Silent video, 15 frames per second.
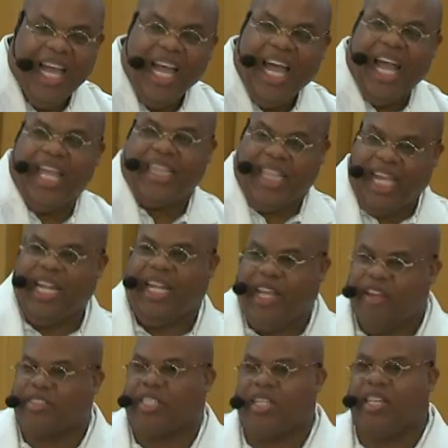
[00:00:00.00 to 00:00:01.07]
And then
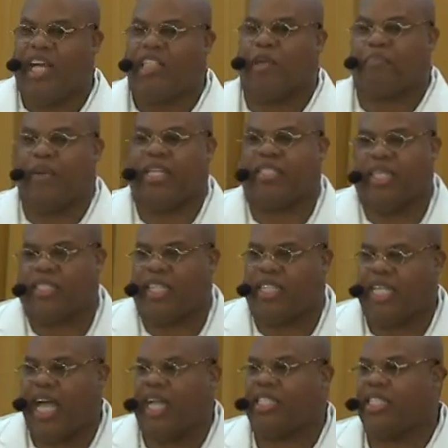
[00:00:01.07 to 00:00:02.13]
here's another piece that's
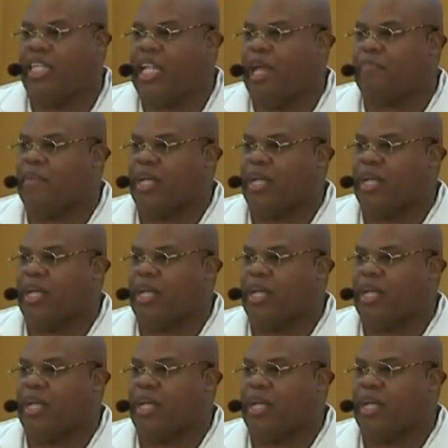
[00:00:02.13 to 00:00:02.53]
attached to that,